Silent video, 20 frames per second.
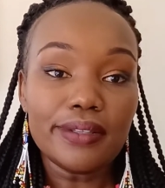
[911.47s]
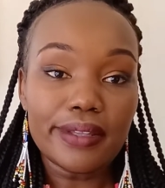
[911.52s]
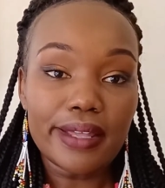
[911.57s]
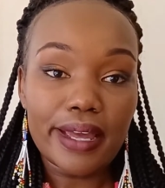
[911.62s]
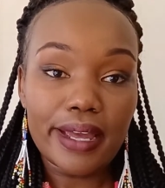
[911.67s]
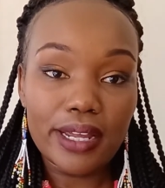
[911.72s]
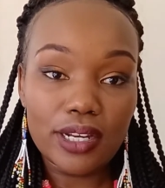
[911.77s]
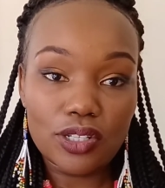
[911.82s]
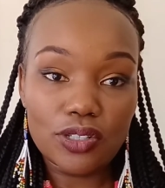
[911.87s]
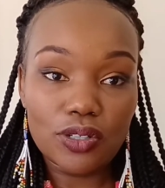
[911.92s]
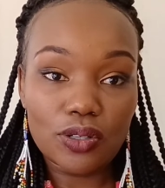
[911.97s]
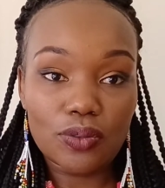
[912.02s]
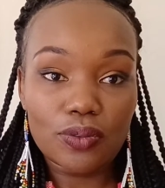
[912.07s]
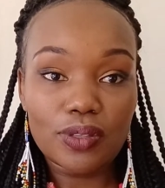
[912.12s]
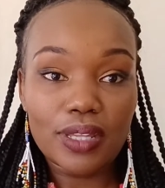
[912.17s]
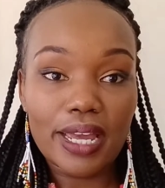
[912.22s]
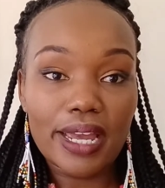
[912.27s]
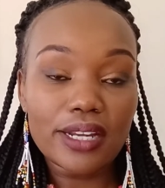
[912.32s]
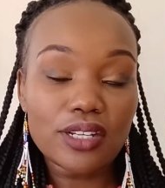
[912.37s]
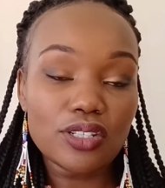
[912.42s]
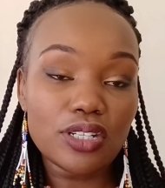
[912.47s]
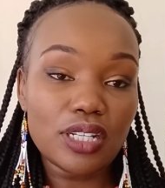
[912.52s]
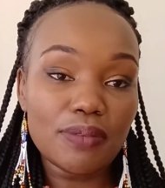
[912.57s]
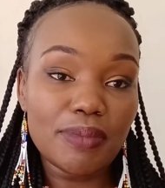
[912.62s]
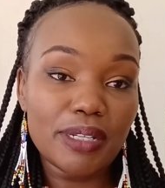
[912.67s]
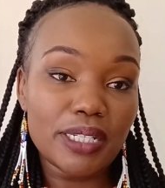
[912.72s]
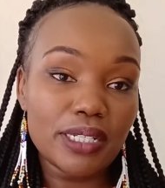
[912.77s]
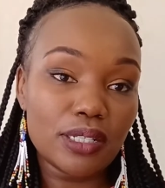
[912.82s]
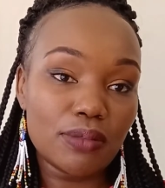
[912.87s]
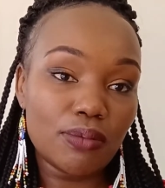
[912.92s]
The age
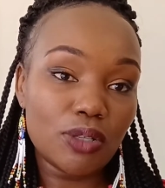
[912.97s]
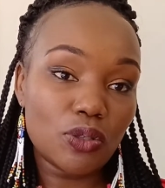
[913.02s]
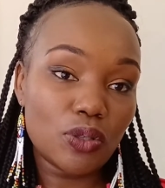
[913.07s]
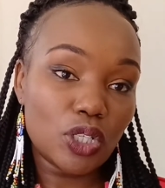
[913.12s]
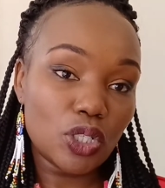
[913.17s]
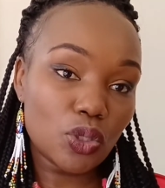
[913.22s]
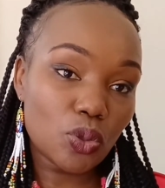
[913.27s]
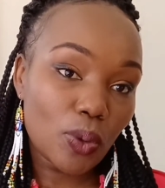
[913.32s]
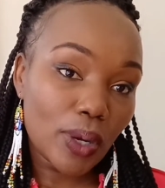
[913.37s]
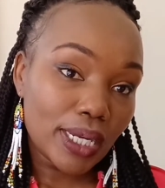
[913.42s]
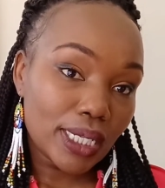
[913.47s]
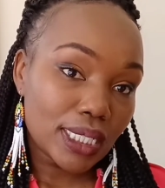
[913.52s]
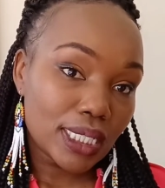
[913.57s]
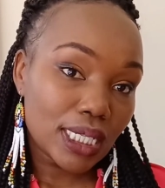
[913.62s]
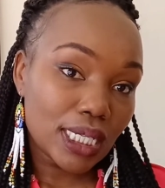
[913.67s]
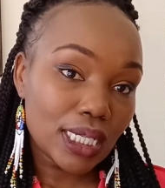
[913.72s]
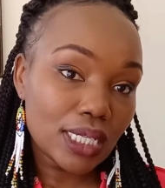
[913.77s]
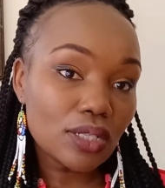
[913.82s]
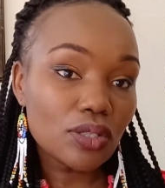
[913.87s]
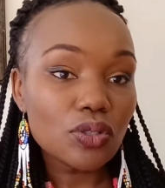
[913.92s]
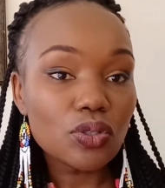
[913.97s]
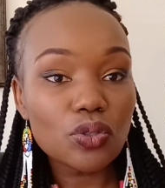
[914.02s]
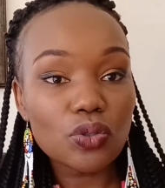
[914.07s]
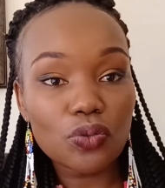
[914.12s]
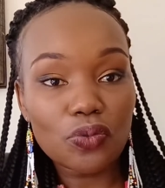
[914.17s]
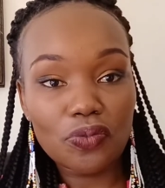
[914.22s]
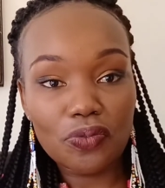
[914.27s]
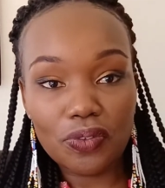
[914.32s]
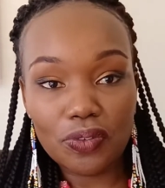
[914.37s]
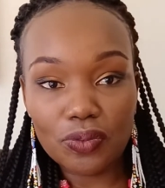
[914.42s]
limit is between 20
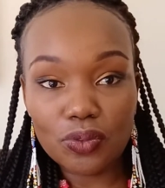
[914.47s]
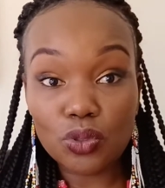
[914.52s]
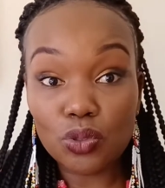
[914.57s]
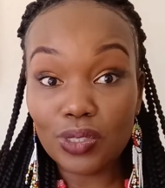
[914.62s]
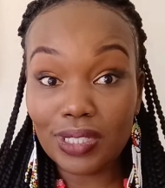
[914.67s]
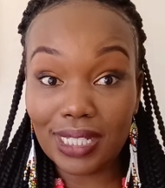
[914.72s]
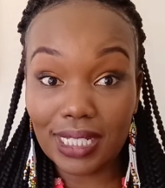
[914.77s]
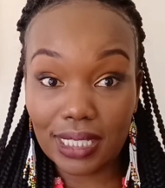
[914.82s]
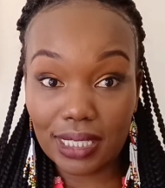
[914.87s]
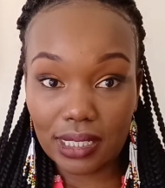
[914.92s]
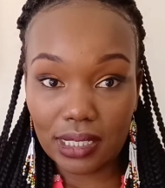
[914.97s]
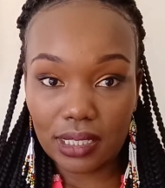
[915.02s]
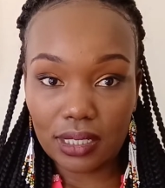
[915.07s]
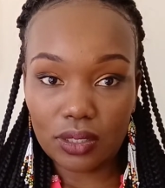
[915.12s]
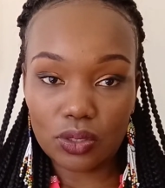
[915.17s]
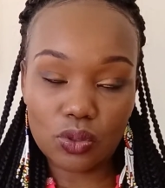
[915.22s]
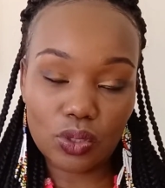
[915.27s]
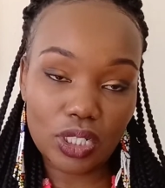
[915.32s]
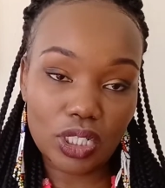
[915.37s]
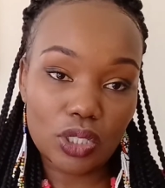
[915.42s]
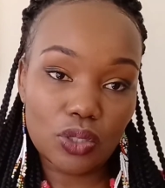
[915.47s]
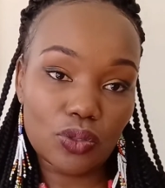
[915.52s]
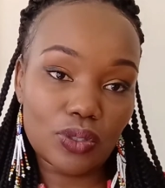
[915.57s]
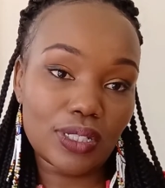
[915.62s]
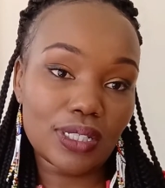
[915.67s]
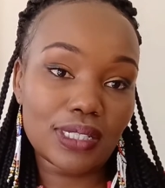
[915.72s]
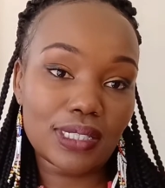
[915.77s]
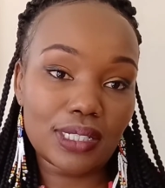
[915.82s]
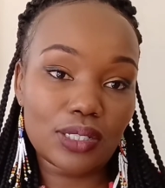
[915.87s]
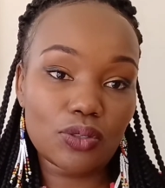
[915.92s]
to 60, 20 to
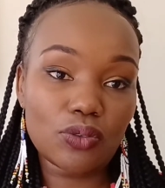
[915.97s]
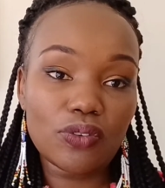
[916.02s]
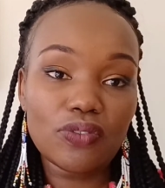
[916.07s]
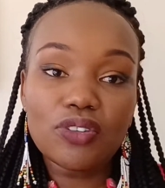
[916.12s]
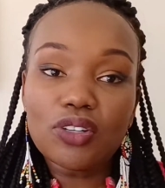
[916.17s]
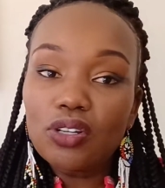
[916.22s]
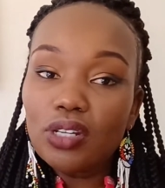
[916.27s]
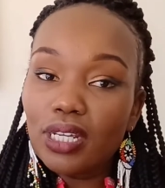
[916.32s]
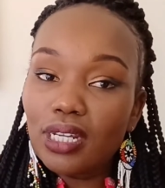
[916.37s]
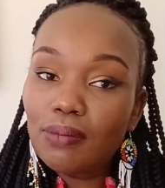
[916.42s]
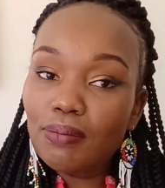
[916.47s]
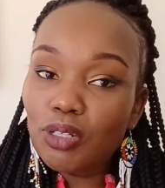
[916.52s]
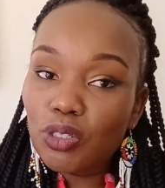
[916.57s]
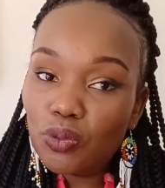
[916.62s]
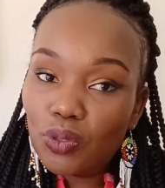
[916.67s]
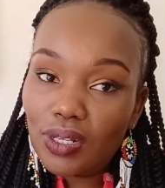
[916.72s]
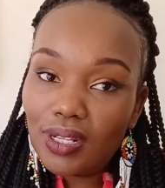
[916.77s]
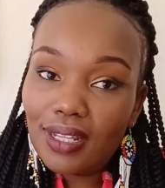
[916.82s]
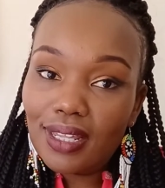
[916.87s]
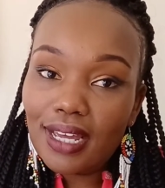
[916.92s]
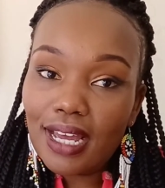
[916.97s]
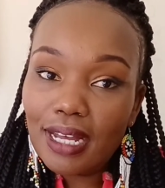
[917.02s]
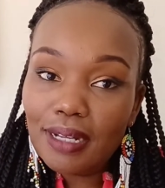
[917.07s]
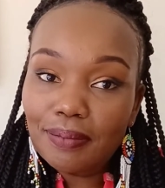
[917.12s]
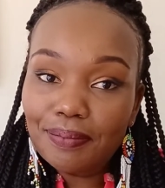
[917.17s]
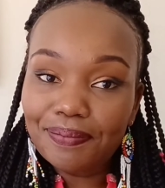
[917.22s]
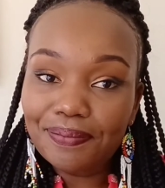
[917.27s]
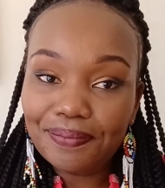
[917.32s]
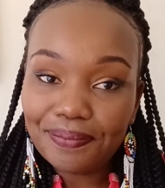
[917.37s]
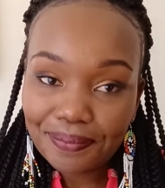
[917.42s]
60. So if you're in between there,